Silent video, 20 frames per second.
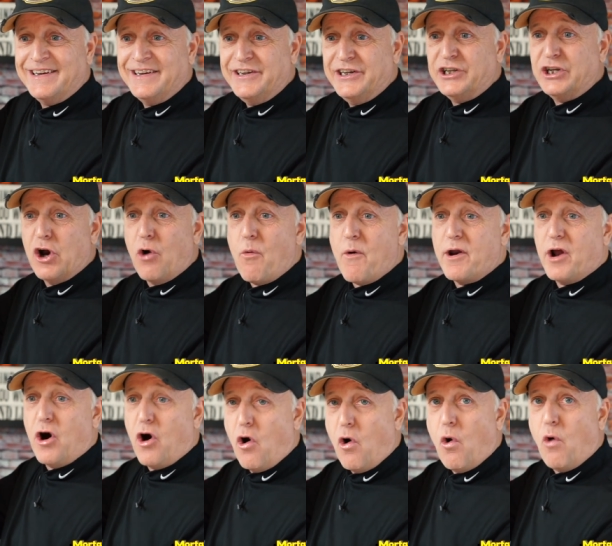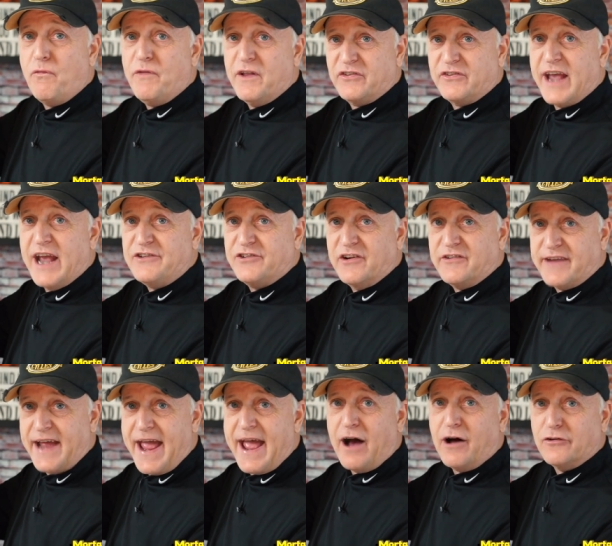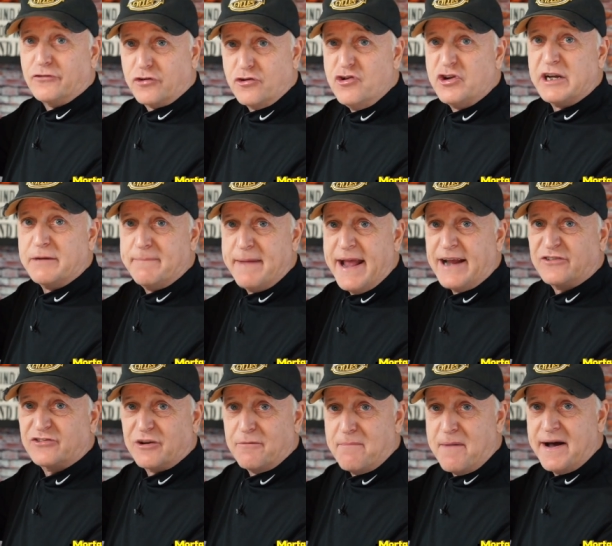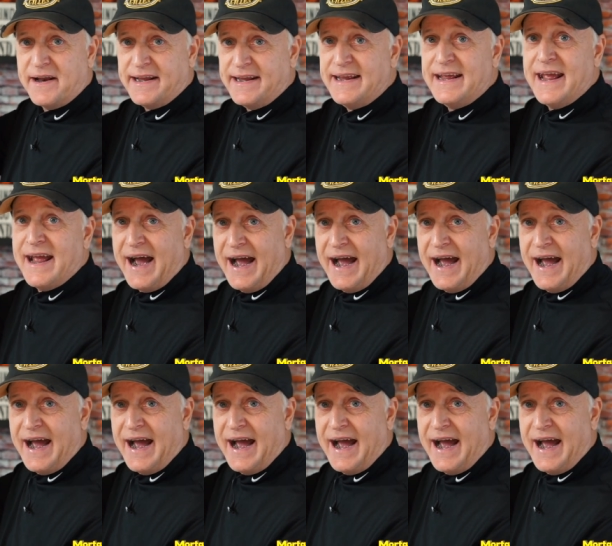You don't want to hold this agent down so you can make some money.